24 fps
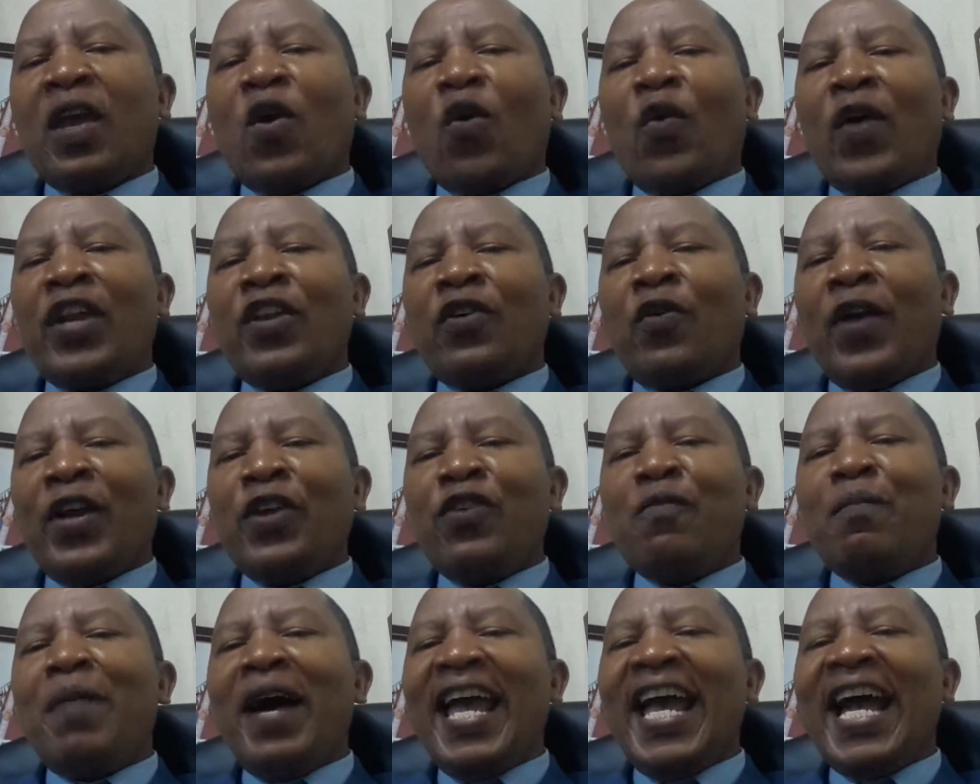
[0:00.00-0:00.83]
When
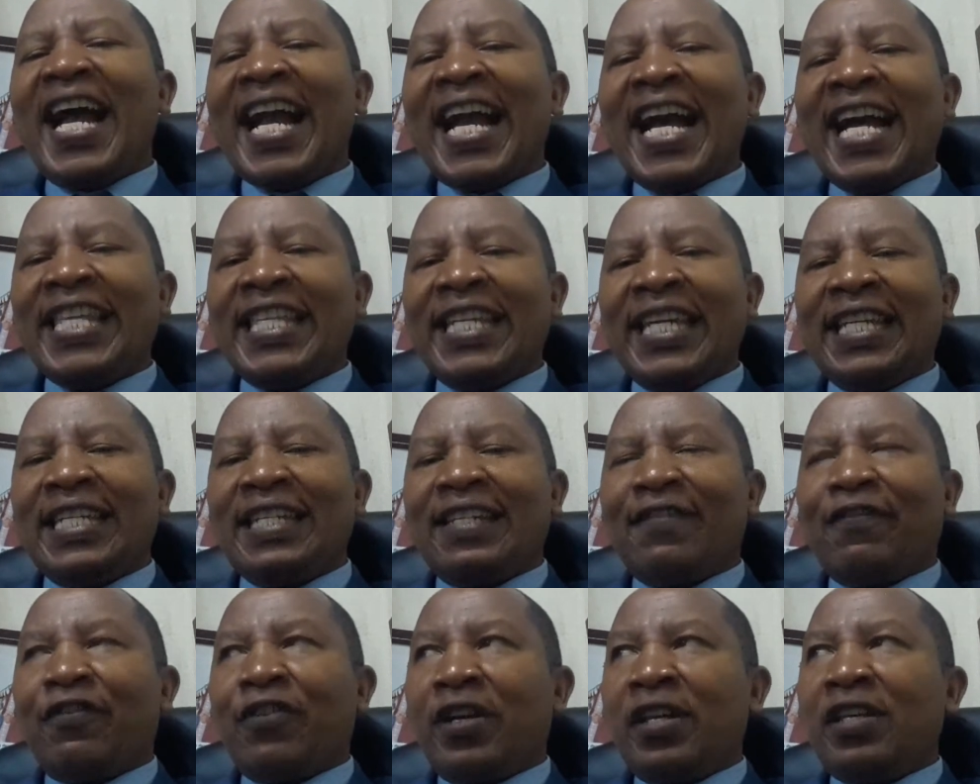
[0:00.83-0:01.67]
you buy a gadget,
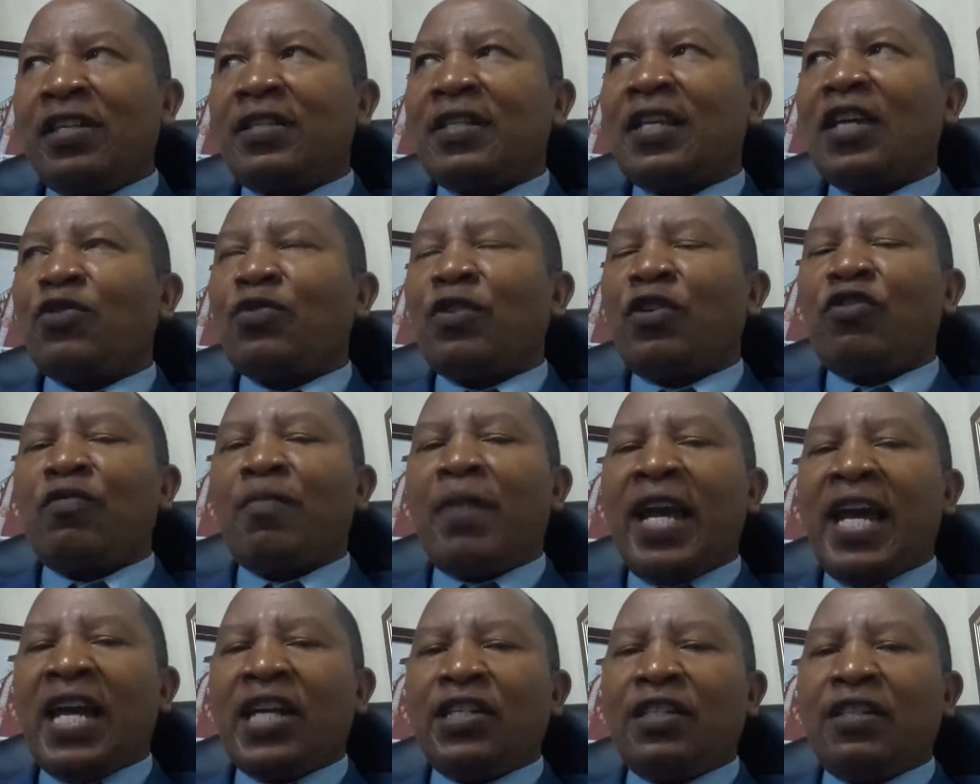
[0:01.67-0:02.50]
for instance, when you
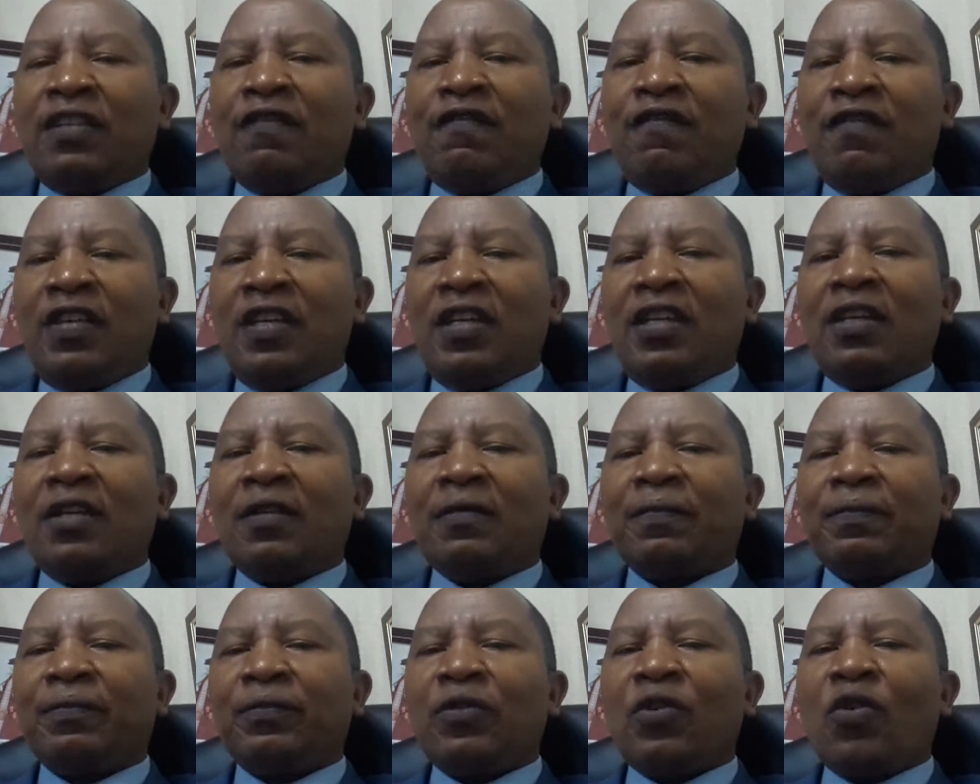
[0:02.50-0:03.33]
buy a TV,
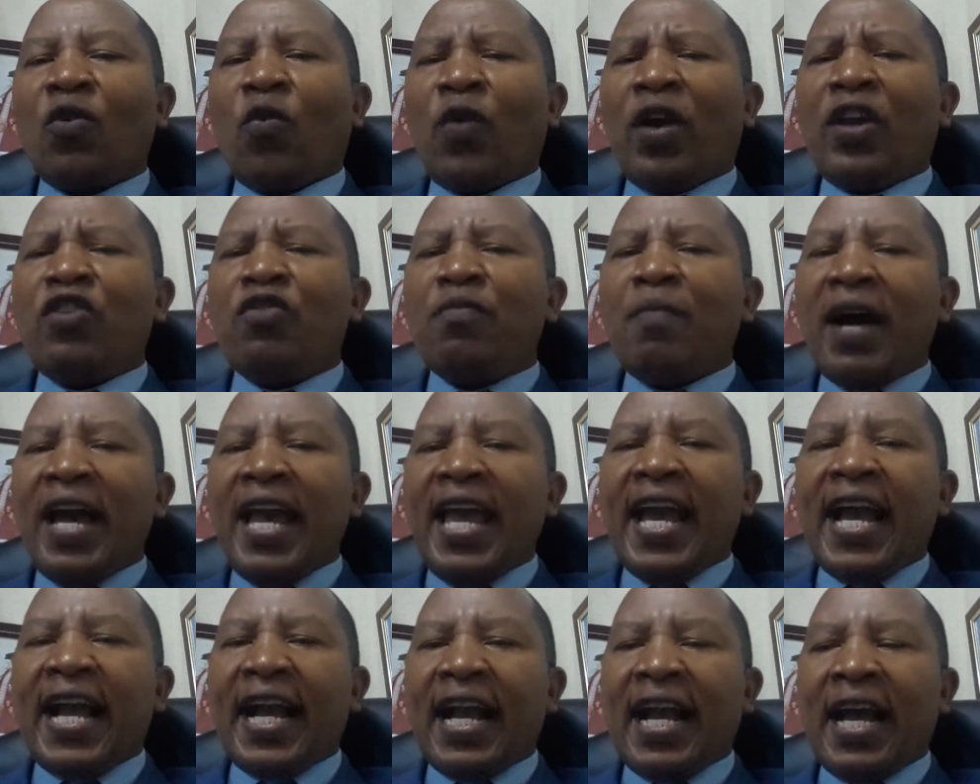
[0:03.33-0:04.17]
when you buy
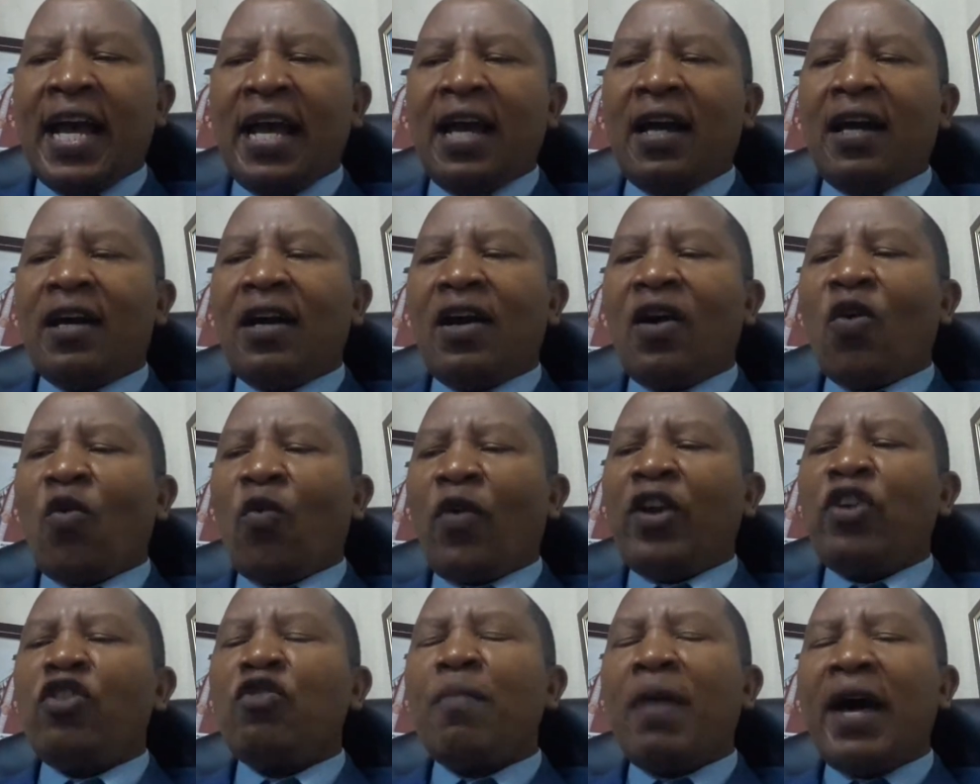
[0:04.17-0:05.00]
a car,
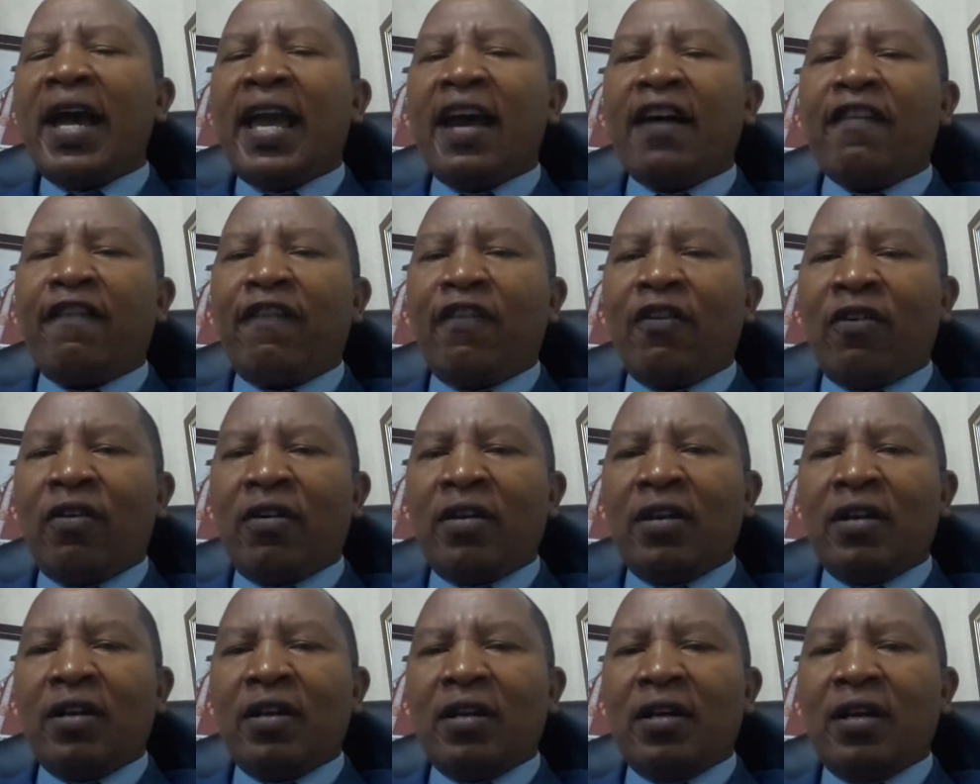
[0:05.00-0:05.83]
when you buy a
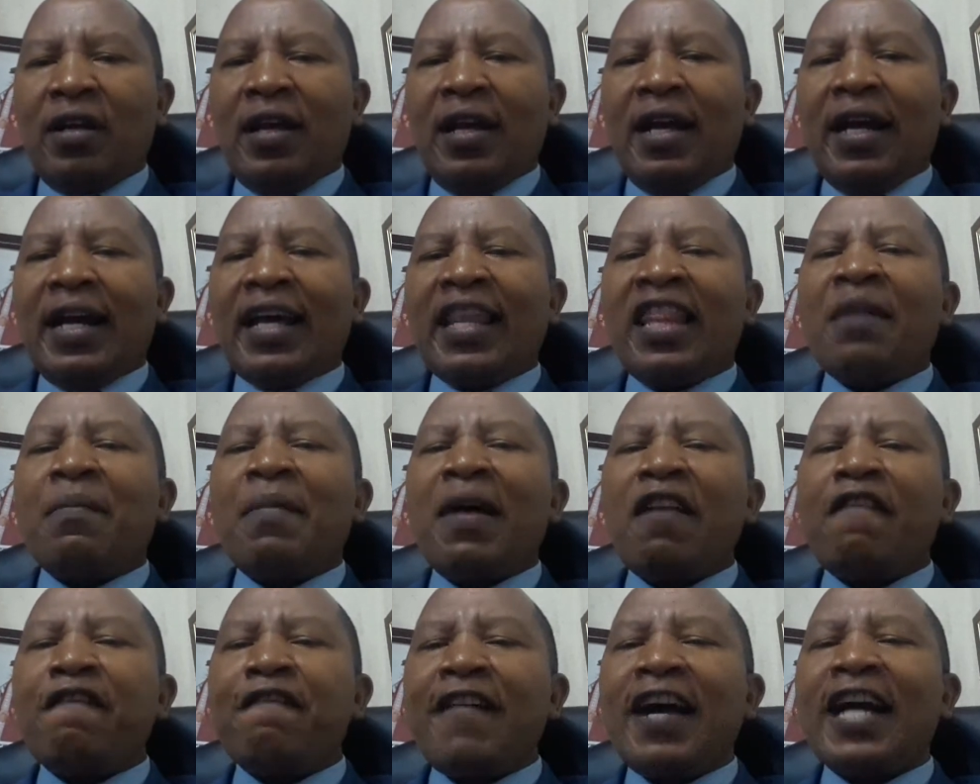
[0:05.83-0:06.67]
phone, the
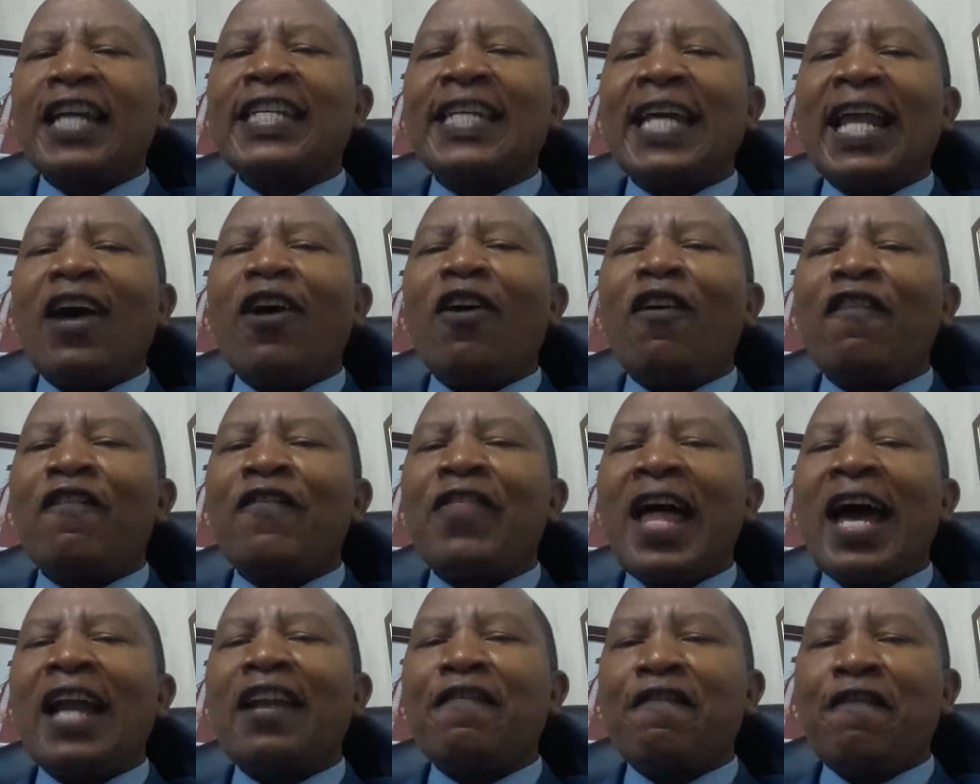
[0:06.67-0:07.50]
manufacturer of
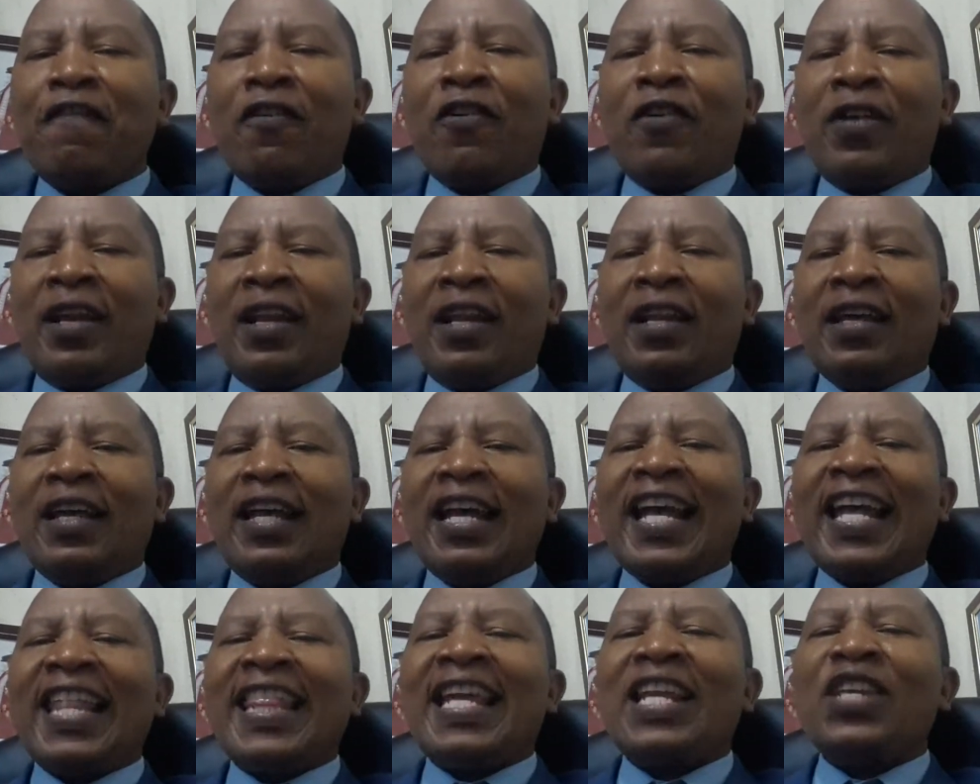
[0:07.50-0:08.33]
that phone,
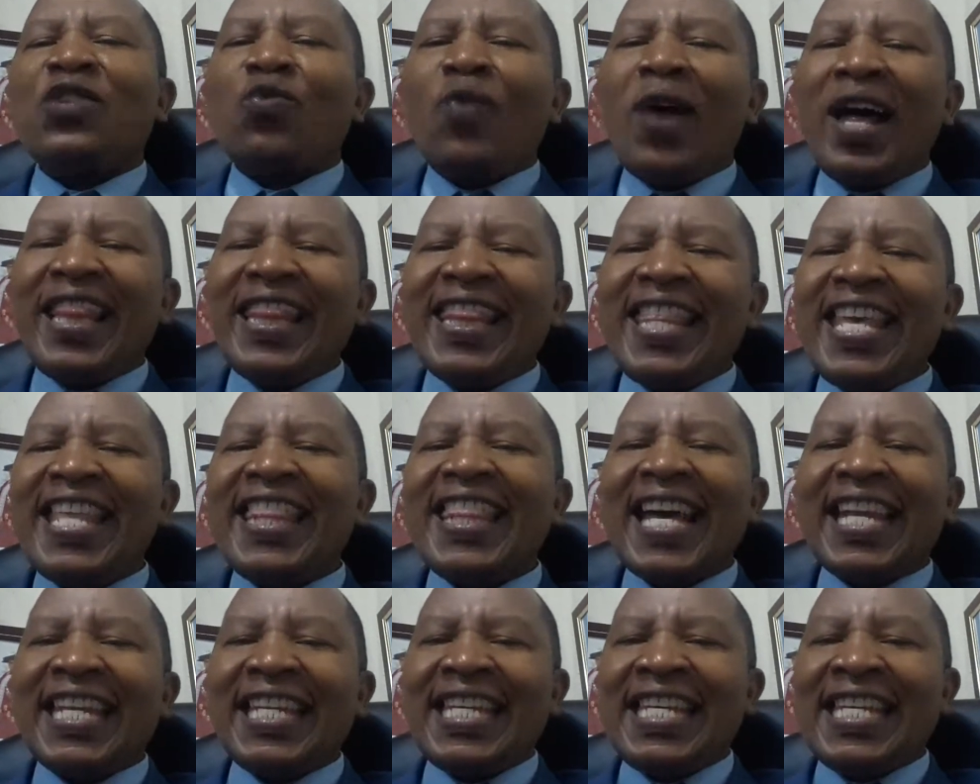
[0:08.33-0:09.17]
there is one thing
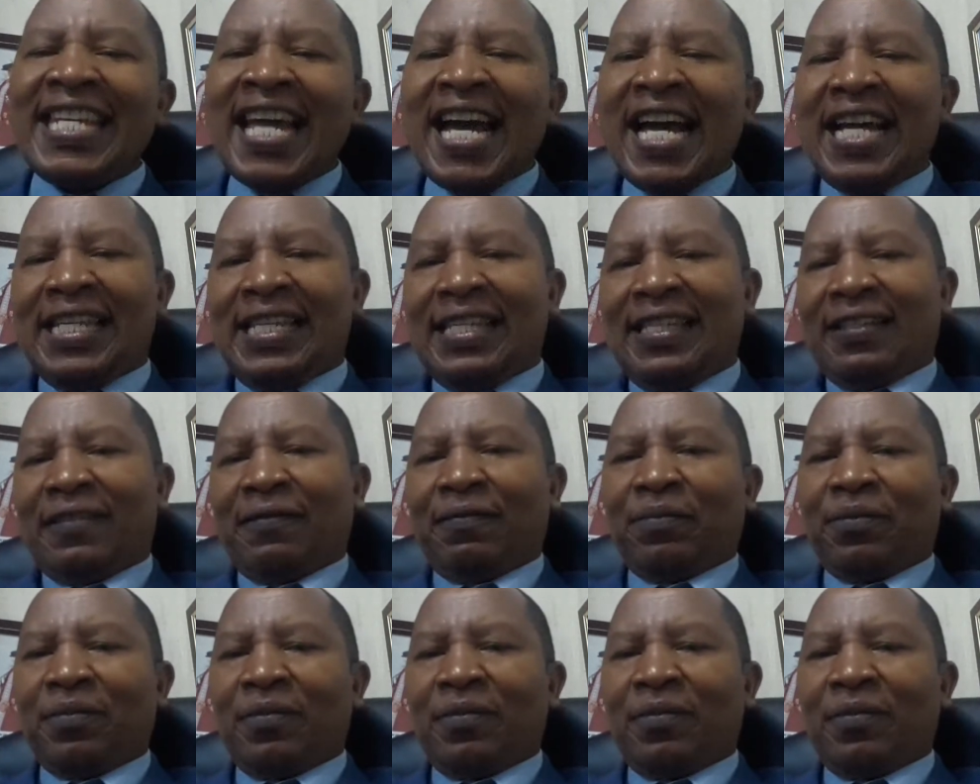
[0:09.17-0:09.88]
that he does.